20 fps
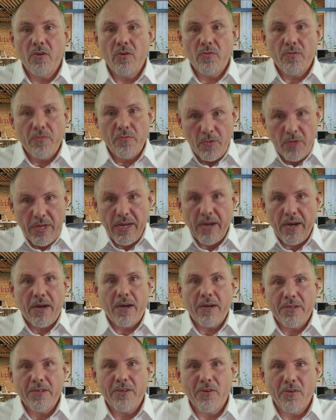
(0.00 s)
we are,
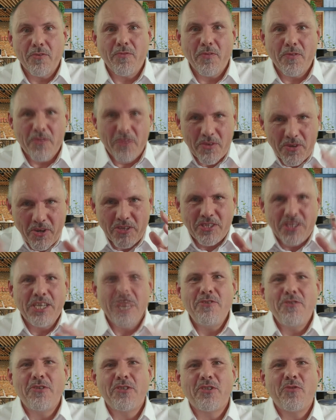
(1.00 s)

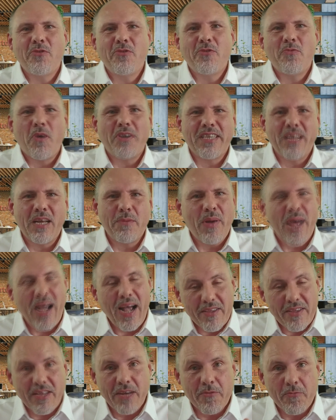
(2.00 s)
continuing towards that
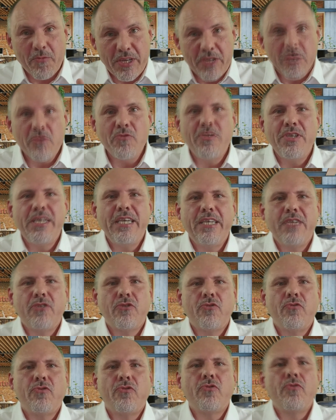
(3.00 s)
path, and we do need
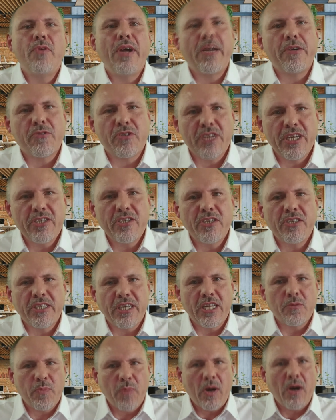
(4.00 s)
to do
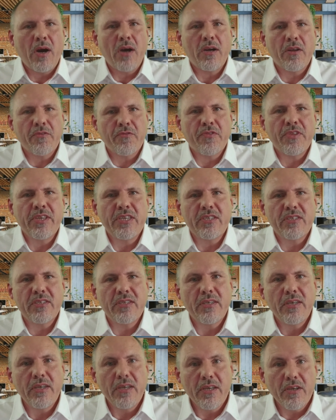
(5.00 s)
acquisitions as part of this
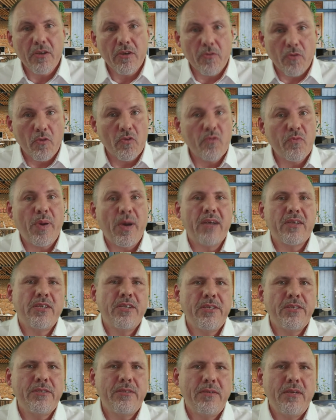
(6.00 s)
growth path
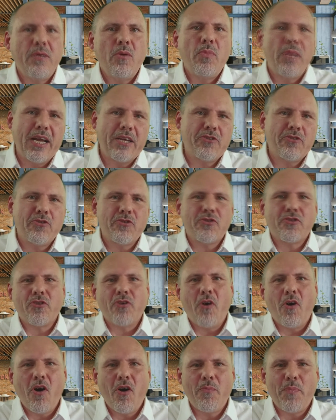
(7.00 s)
here. But as you
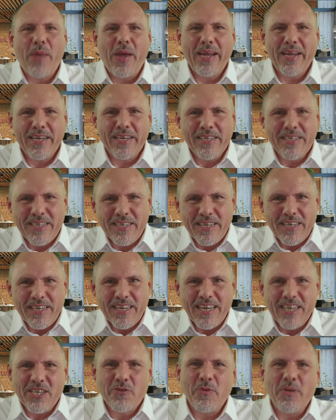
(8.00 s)
saw back in
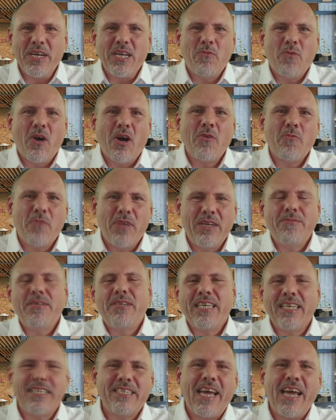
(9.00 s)
21, when we
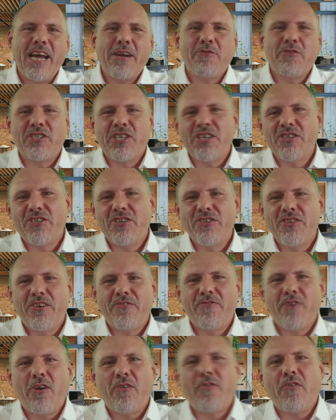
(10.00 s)
did the acquisition
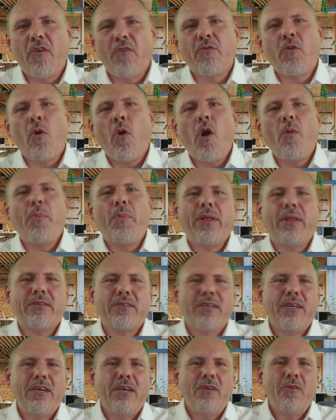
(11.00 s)
of CoreBuild,
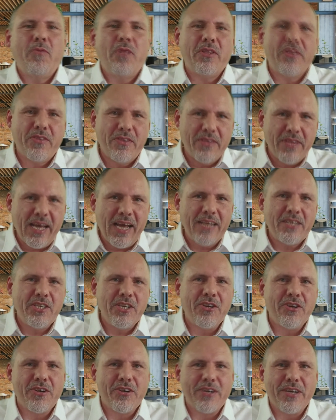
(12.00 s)
well, that
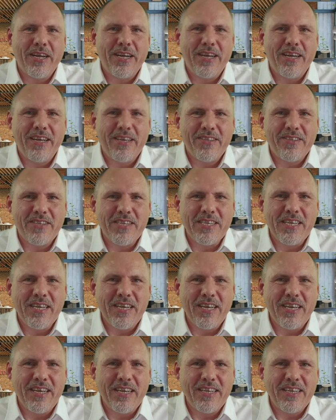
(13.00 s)
year,
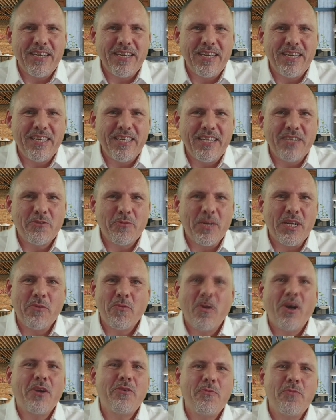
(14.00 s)
in
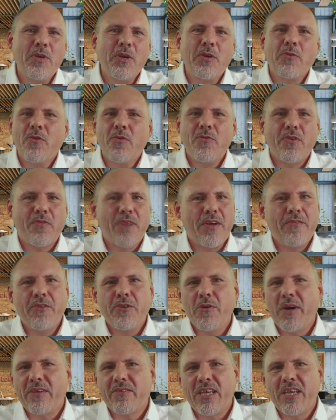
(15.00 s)
21, we grew the
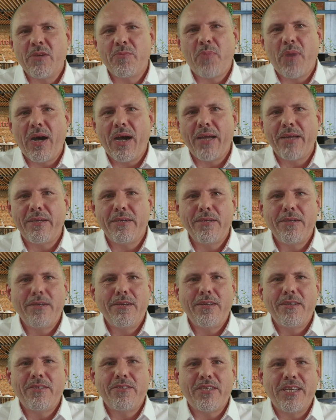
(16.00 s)
revenue, I think, by
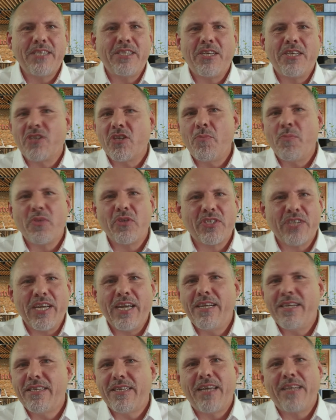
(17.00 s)

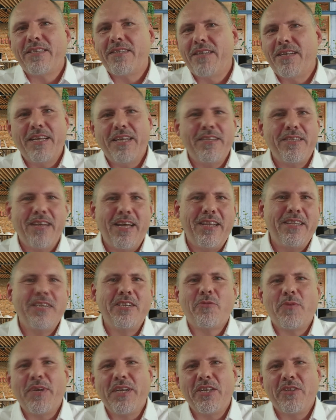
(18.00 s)
60-some%, and in
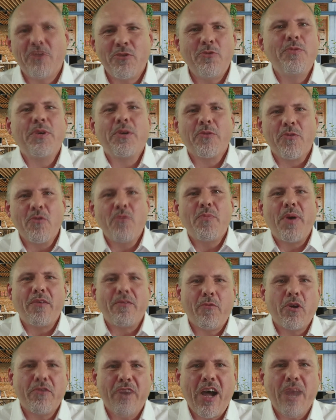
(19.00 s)
22, we grew by
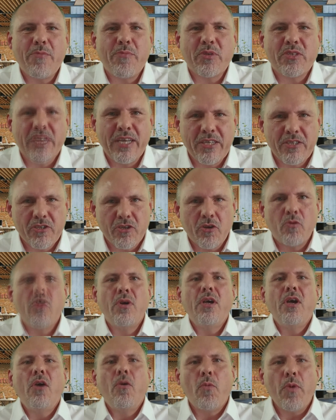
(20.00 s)
45%. So
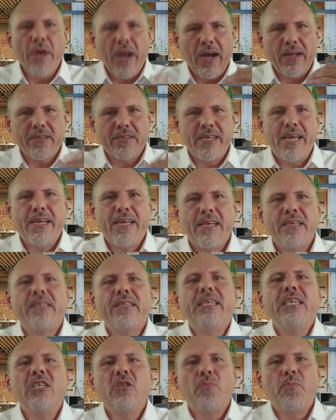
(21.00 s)
we are taking
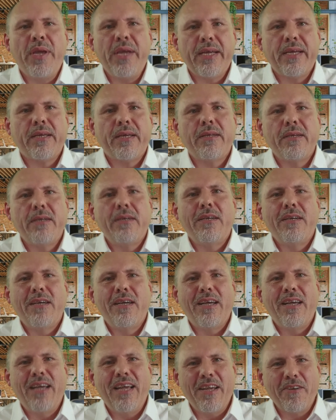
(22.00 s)
these big
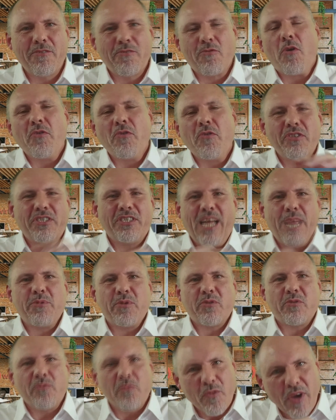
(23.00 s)
growth
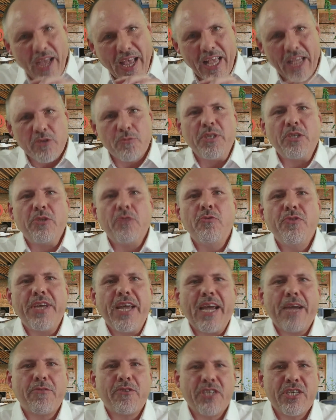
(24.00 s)
steps as we do the
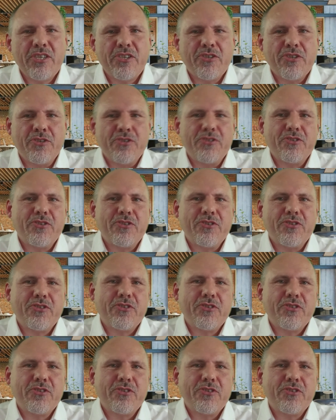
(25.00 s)
acquisitions.